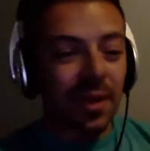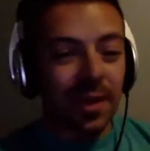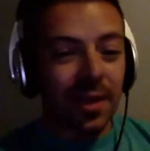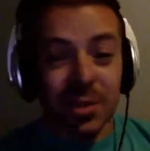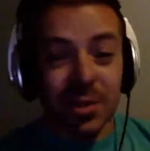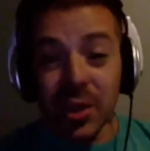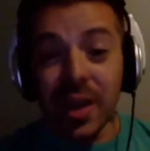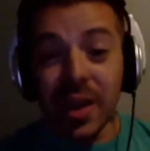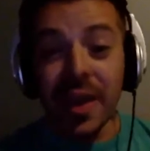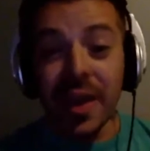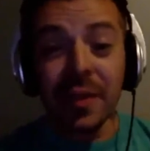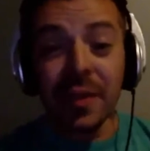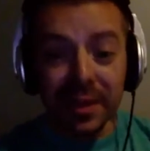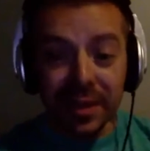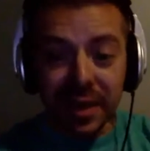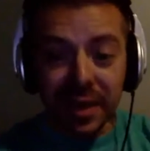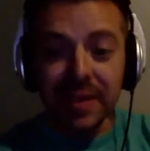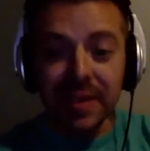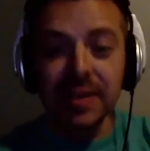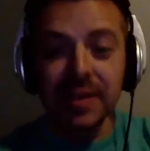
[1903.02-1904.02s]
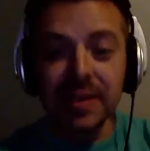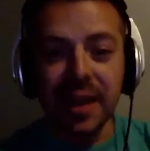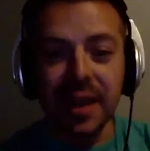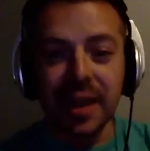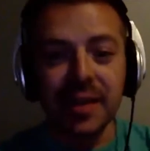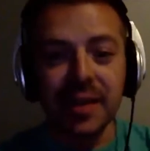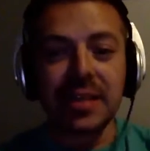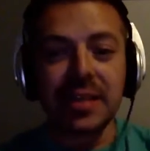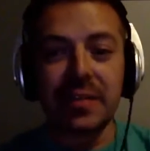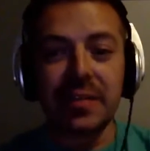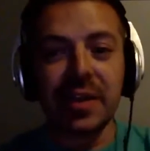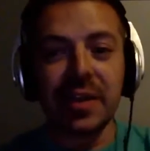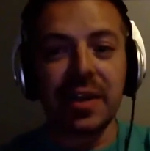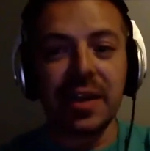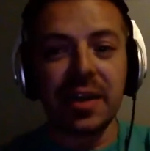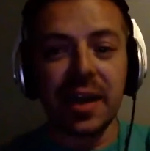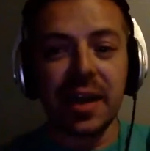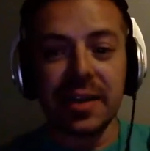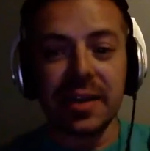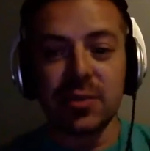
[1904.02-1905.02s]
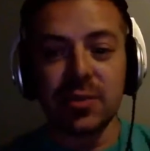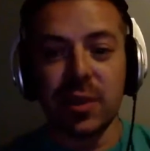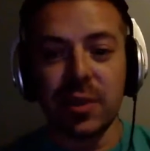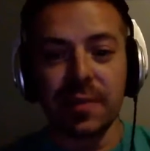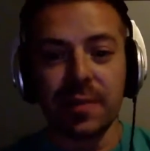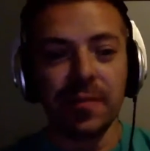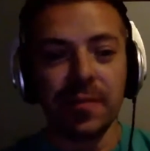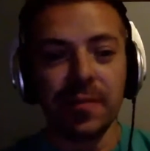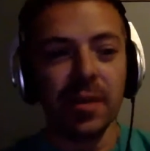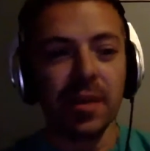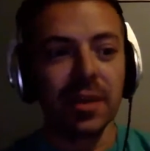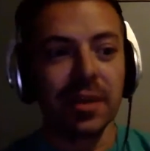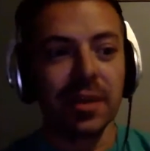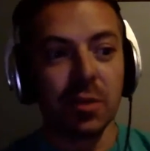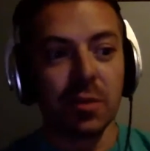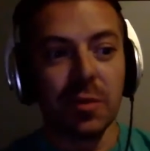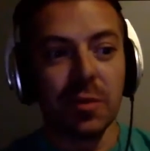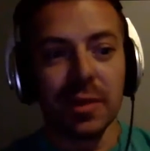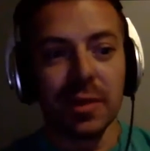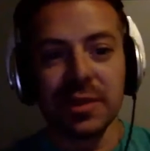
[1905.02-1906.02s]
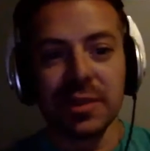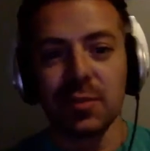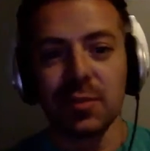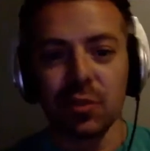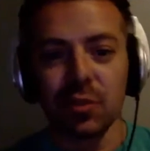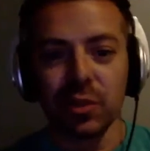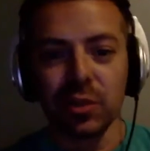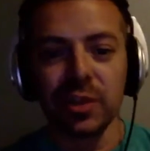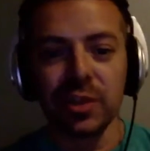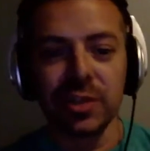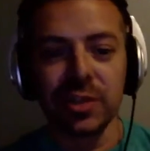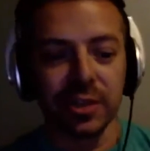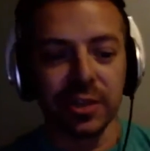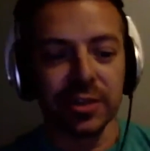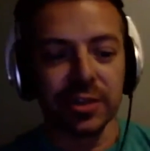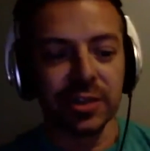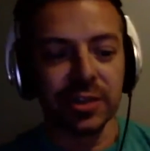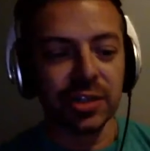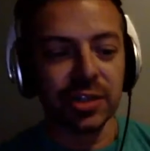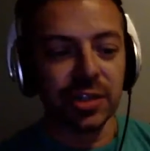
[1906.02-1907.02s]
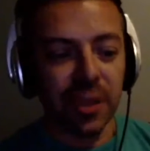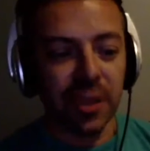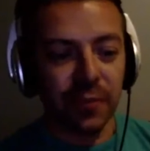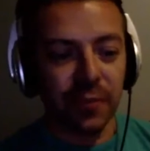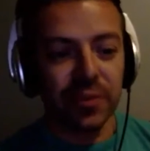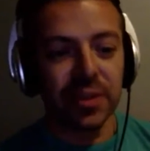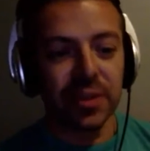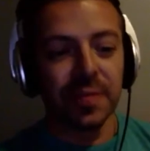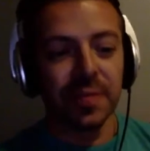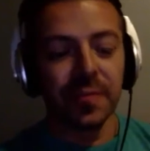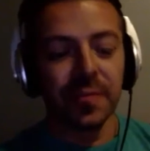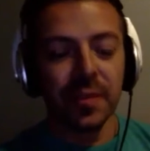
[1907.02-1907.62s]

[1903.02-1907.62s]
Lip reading: So I think 97, 98 is when the momentum really starts to shift.